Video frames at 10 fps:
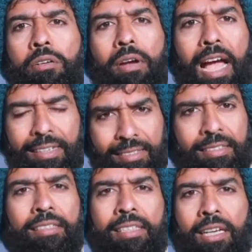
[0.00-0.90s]
to
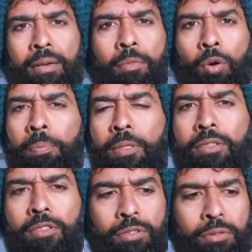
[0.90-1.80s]
access it, I'm
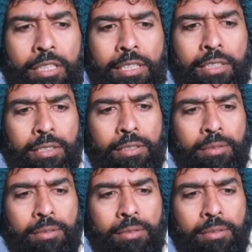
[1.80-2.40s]
open, truly.